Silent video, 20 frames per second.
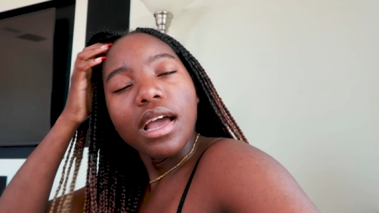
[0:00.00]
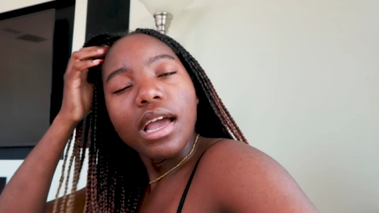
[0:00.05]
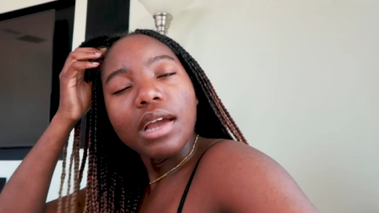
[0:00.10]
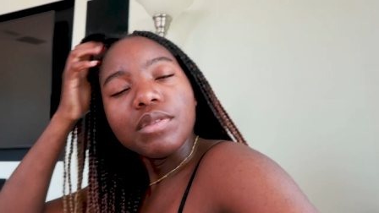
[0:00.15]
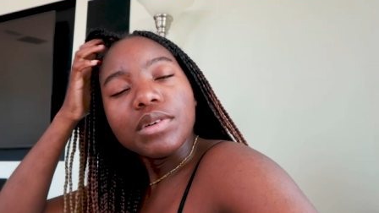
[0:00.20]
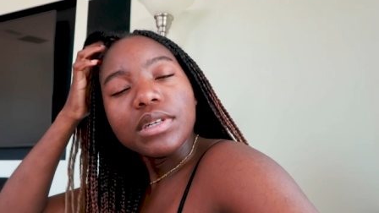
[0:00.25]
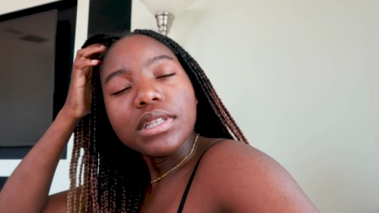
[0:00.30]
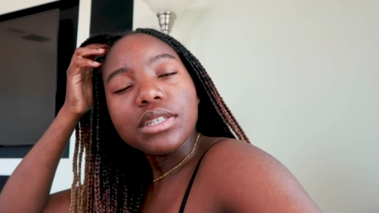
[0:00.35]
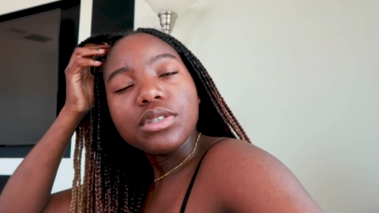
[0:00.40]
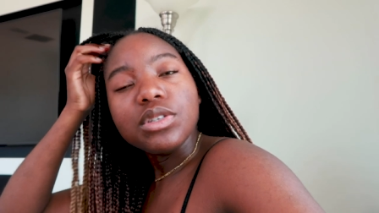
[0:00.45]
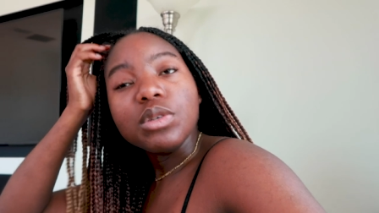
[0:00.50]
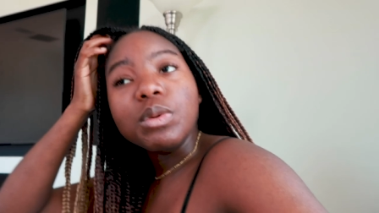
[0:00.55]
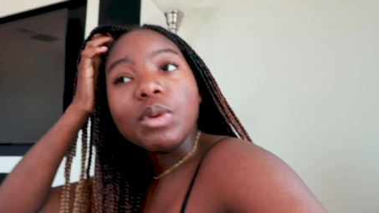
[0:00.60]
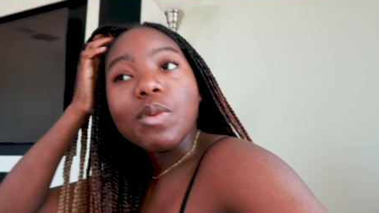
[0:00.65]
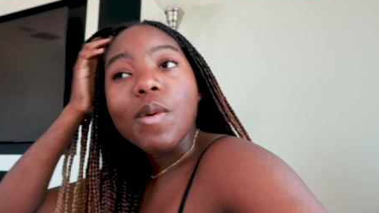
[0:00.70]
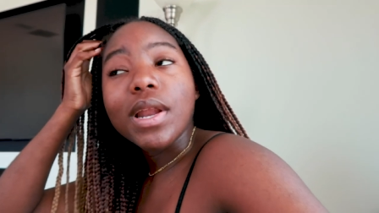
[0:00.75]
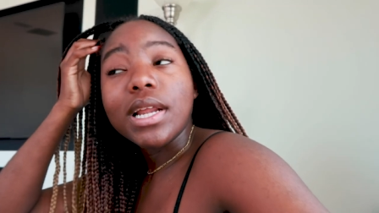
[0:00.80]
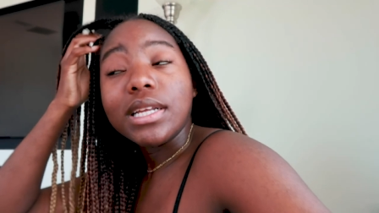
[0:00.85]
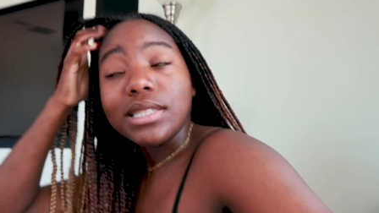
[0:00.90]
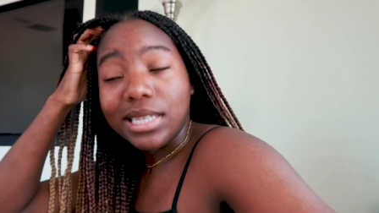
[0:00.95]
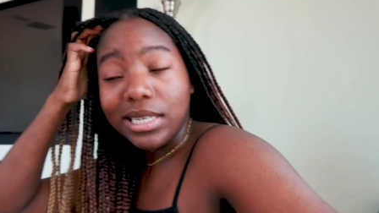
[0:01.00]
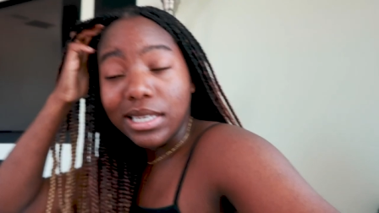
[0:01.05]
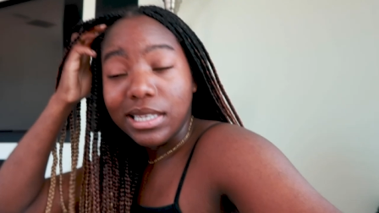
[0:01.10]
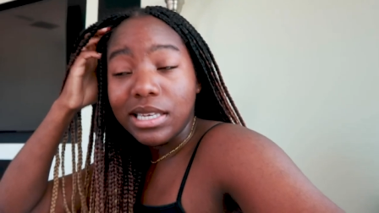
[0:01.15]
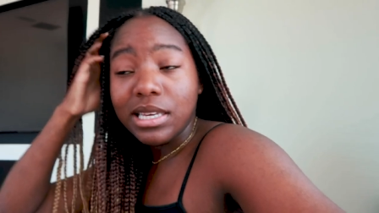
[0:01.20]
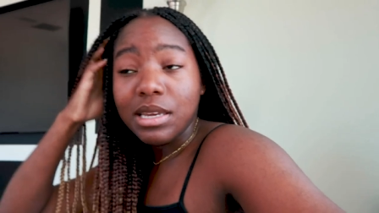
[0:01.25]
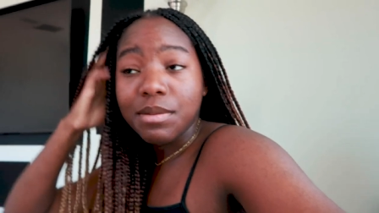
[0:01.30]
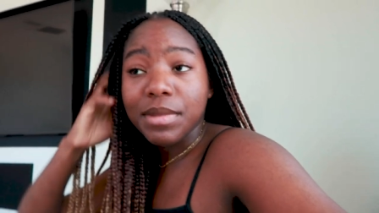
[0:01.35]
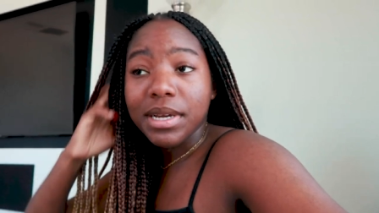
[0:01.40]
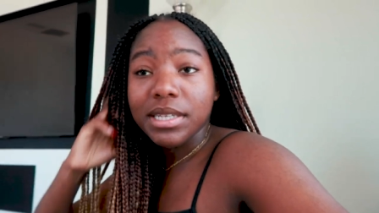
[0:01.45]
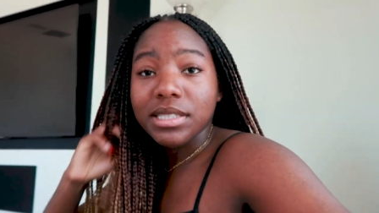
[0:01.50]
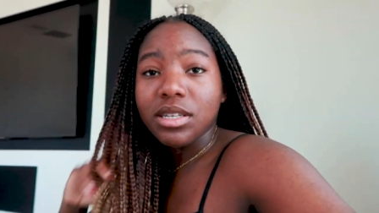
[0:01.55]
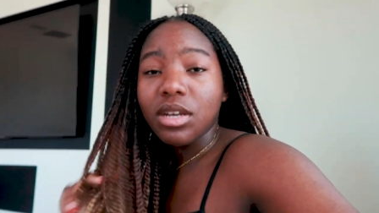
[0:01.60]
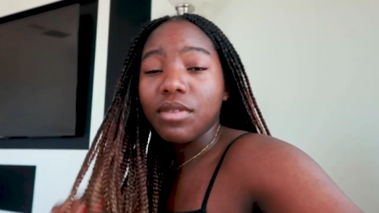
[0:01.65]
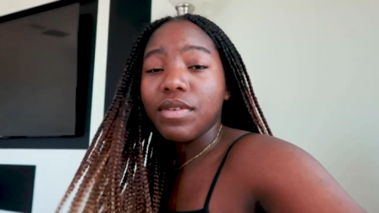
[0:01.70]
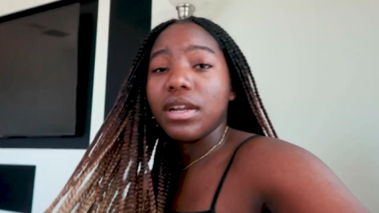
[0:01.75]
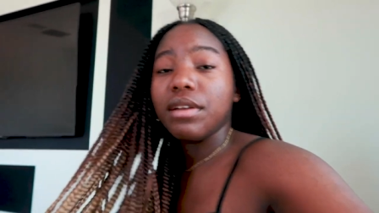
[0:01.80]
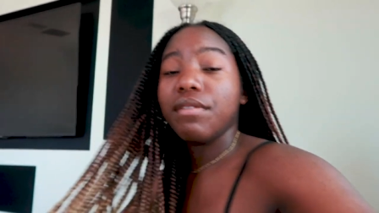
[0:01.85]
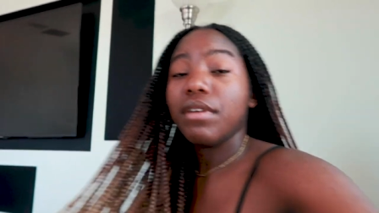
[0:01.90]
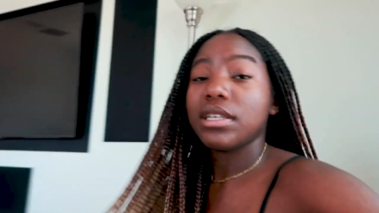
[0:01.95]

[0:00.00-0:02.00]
I really do be wanting to yeet myself out